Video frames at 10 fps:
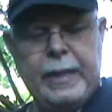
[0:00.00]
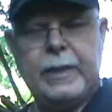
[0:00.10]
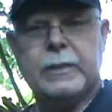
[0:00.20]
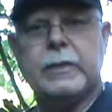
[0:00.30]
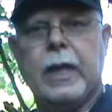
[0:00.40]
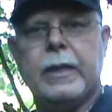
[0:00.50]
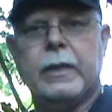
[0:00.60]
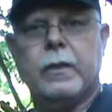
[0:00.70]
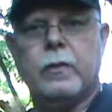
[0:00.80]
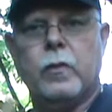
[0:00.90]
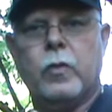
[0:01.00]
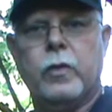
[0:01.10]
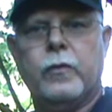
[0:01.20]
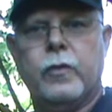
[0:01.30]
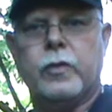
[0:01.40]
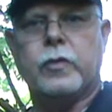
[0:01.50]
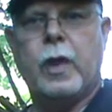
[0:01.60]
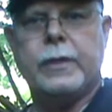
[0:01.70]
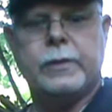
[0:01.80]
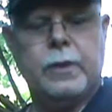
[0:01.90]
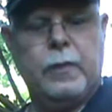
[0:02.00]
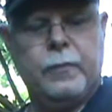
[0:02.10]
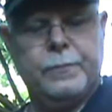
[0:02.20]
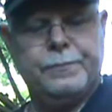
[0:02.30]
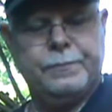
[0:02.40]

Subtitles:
to get inside the wood for the dry stuff.